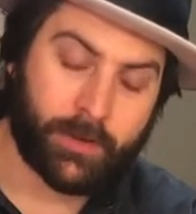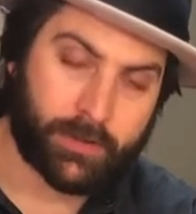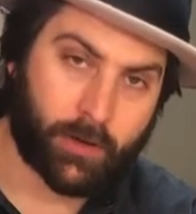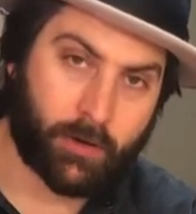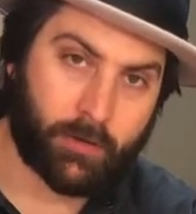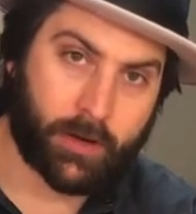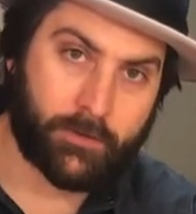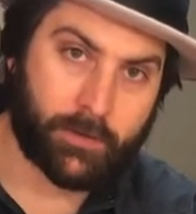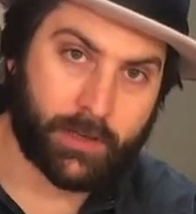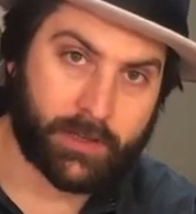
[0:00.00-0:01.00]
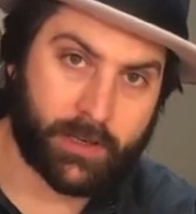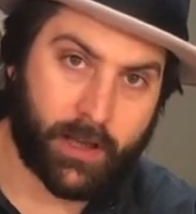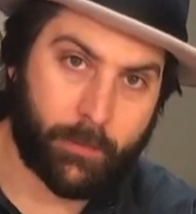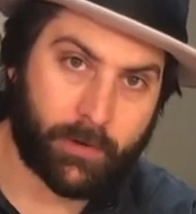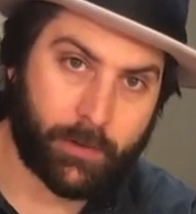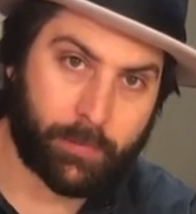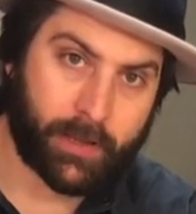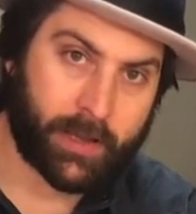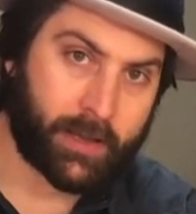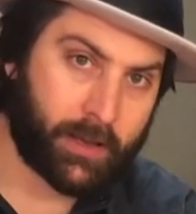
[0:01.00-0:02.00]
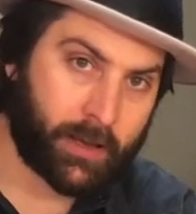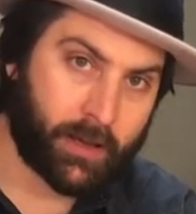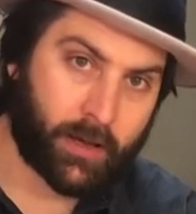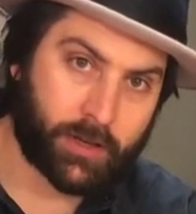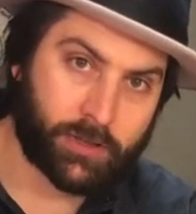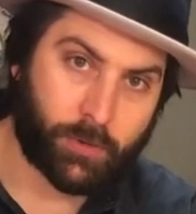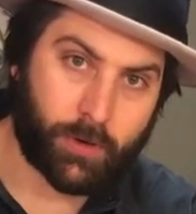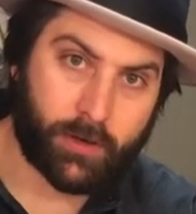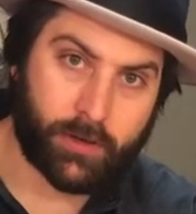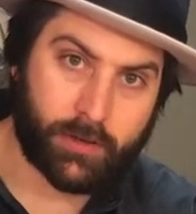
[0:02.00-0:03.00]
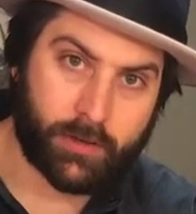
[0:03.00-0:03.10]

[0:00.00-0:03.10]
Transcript: So if you listen, I'm going to play a short